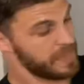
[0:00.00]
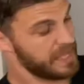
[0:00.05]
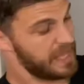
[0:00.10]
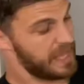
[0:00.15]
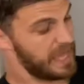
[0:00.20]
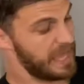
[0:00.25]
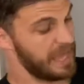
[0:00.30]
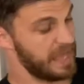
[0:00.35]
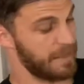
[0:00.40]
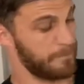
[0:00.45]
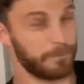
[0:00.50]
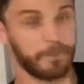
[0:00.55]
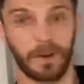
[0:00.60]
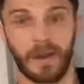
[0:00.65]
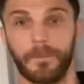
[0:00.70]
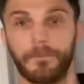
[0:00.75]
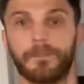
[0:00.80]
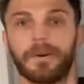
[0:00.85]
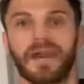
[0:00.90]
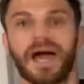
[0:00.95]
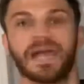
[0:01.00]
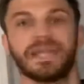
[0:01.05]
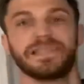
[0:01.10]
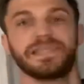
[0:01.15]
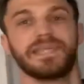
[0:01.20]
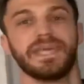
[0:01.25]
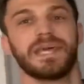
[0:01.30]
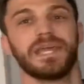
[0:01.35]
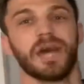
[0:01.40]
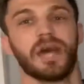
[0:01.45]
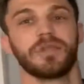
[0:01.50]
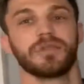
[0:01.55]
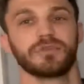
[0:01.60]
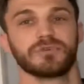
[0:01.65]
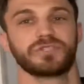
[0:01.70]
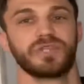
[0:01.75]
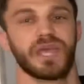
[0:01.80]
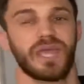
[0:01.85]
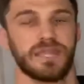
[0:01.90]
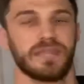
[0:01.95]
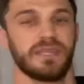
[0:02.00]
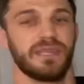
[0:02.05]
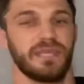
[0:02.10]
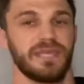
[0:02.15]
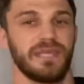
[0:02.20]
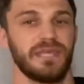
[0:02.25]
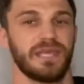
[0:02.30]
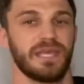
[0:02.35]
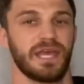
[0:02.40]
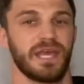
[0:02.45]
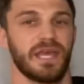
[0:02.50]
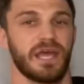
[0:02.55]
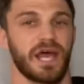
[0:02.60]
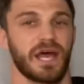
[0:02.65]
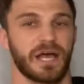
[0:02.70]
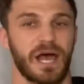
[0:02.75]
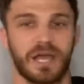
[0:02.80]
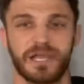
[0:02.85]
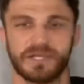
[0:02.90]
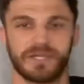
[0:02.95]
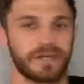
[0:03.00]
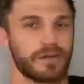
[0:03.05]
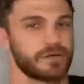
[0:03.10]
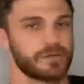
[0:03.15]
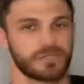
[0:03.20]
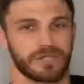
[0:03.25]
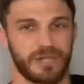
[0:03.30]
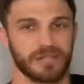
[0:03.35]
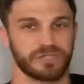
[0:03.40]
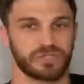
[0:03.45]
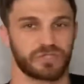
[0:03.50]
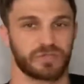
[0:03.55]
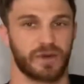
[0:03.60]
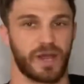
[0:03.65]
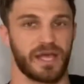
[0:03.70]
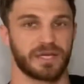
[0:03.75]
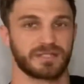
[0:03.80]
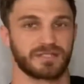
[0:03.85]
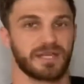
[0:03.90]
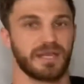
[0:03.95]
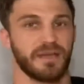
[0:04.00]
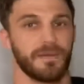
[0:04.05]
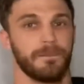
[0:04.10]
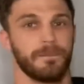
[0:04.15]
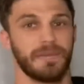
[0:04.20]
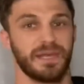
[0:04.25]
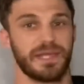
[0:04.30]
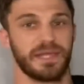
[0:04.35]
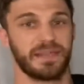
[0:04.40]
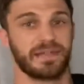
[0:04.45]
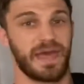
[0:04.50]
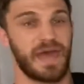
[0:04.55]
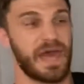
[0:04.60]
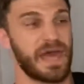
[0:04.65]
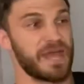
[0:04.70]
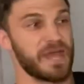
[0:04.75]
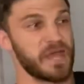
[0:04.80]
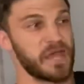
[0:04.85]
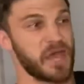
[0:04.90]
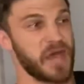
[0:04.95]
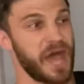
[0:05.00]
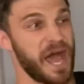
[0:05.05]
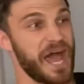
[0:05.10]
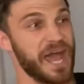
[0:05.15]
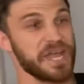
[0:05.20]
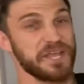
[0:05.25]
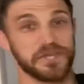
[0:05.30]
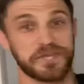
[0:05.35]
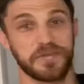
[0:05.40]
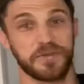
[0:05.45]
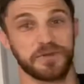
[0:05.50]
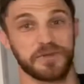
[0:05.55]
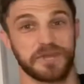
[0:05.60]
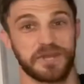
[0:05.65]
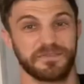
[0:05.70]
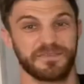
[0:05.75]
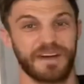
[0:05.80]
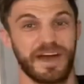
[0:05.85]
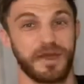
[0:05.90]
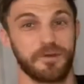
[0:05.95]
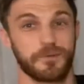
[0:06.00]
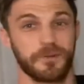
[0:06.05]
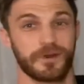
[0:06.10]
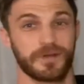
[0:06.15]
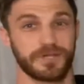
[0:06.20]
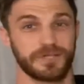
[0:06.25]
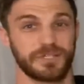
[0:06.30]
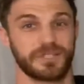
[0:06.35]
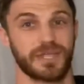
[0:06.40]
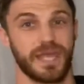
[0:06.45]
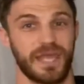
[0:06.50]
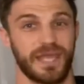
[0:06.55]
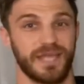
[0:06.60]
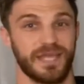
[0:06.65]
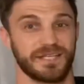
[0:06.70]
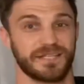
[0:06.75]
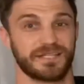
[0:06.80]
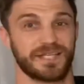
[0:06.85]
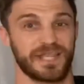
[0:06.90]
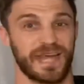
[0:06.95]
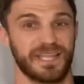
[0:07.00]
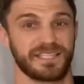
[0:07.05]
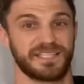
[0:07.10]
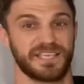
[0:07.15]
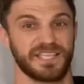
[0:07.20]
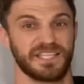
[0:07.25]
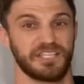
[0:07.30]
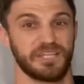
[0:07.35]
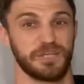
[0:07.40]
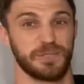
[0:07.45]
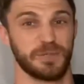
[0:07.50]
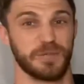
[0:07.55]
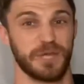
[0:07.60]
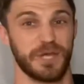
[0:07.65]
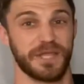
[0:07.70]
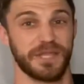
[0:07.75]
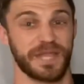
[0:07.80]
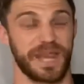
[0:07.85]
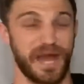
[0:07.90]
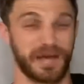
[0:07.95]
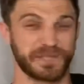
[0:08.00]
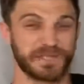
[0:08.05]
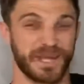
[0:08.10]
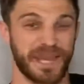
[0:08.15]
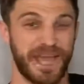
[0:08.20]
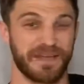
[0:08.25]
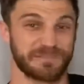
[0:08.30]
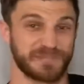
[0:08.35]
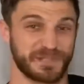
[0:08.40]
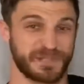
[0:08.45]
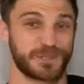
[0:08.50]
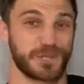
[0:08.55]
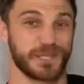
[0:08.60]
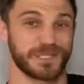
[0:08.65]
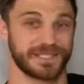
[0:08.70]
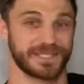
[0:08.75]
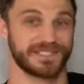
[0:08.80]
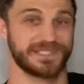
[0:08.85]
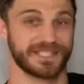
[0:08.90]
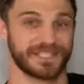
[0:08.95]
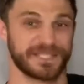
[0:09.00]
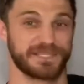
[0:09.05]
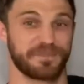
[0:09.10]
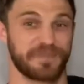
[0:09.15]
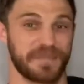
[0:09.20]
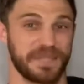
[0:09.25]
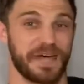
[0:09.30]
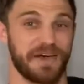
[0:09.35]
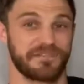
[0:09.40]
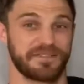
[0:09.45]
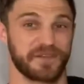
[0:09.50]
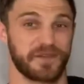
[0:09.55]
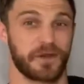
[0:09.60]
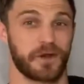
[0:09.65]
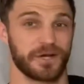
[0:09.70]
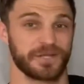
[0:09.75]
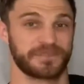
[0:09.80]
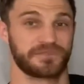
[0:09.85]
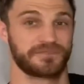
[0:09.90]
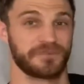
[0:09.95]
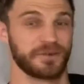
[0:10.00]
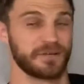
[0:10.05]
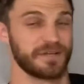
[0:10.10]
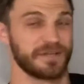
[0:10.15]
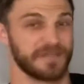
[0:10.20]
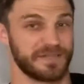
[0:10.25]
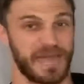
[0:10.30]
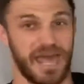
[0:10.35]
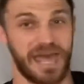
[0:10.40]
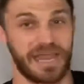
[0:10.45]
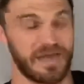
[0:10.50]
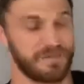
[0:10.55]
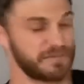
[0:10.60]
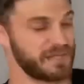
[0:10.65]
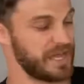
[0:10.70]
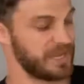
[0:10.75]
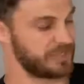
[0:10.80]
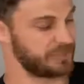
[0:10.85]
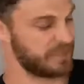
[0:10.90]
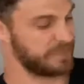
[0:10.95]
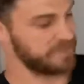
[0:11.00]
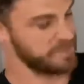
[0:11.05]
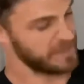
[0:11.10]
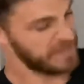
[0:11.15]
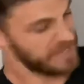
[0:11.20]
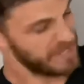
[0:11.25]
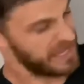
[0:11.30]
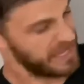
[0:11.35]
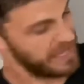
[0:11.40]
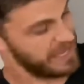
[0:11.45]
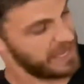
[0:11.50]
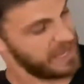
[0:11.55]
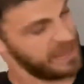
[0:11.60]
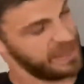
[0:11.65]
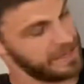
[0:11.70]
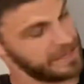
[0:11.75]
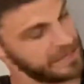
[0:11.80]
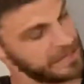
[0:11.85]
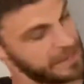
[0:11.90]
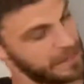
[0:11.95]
but I did understand stress, meaning that I knew that if I wanted change to that tissue, then I was going to have to stress the system enough to cause for adaptation. And